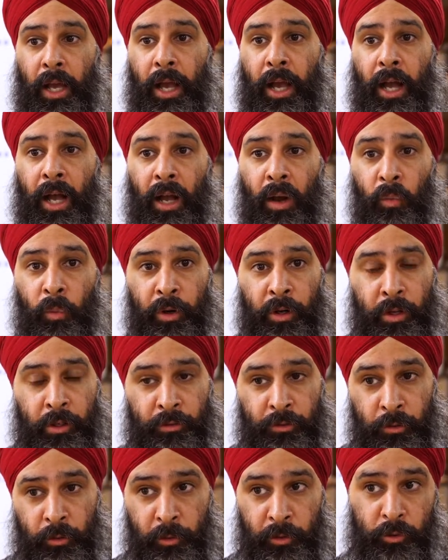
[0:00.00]
where
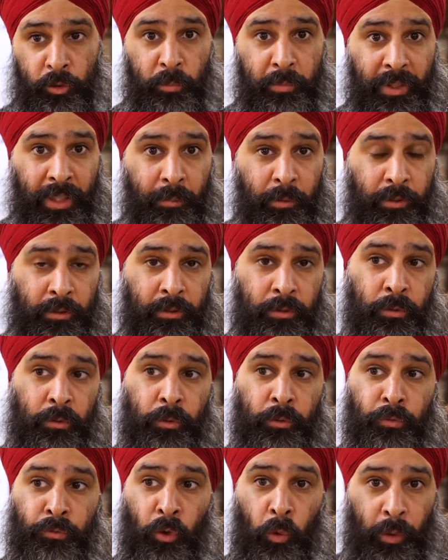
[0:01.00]
students will be able
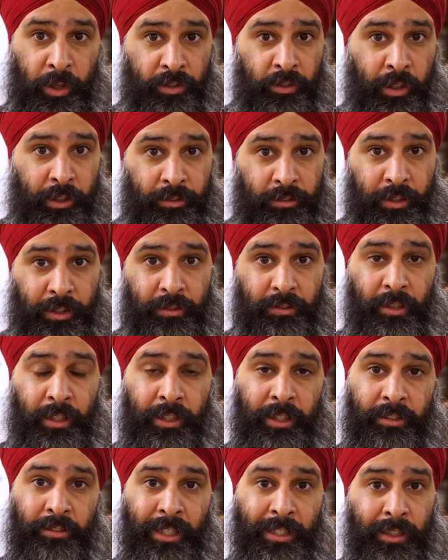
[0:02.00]
to focus on Sikh
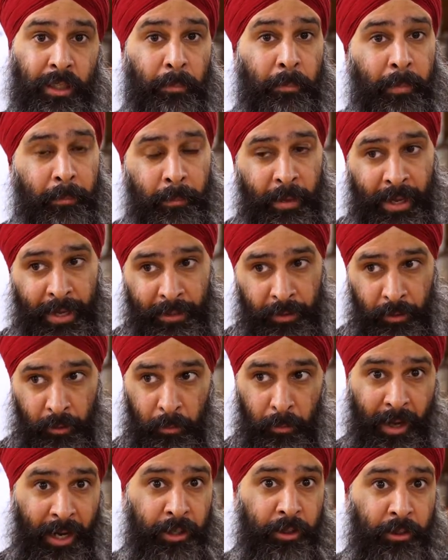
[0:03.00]
studies at the
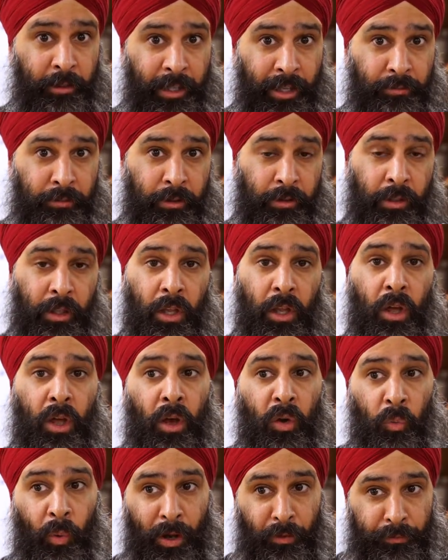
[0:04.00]
minor level
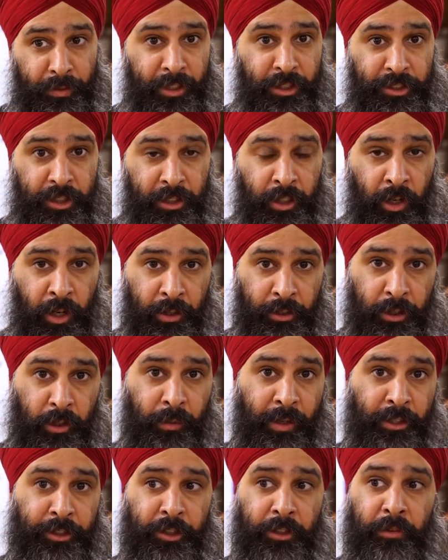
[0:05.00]
while finishing their
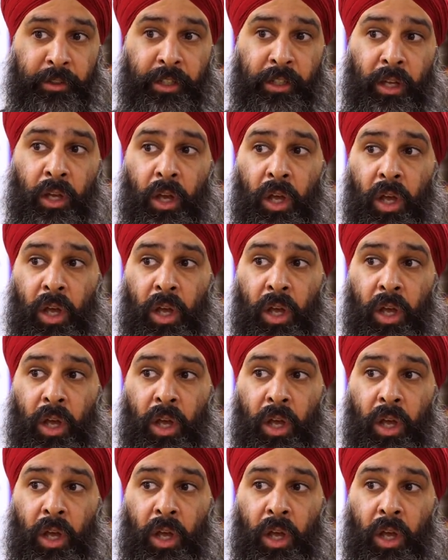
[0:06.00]
undergrad degree.